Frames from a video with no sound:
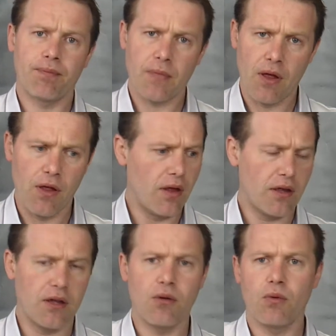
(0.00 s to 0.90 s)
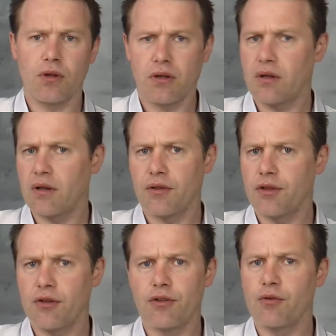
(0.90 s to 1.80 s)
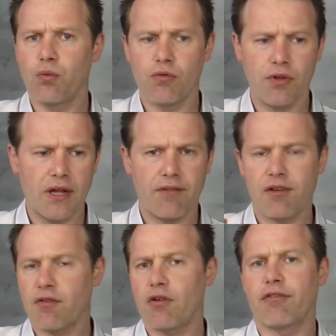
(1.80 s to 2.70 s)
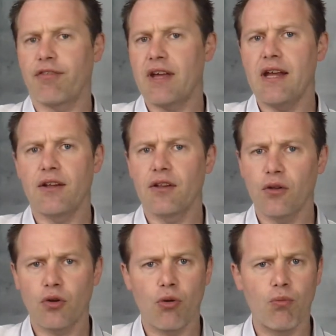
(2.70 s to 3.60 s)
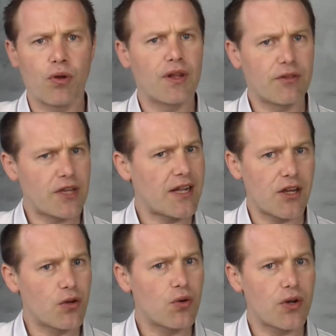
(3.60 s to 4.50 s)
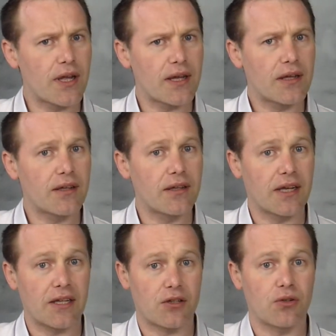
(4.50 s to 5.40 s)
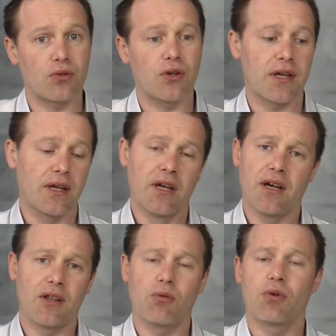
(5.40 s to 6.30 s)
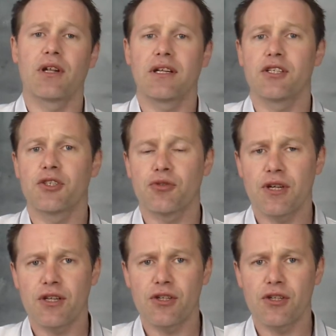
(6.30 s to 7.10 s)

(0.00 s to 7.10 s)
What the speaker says: if you've got feed, they'll come, but they'll tend to know you. They get to know you, and they wouldn't let a stranger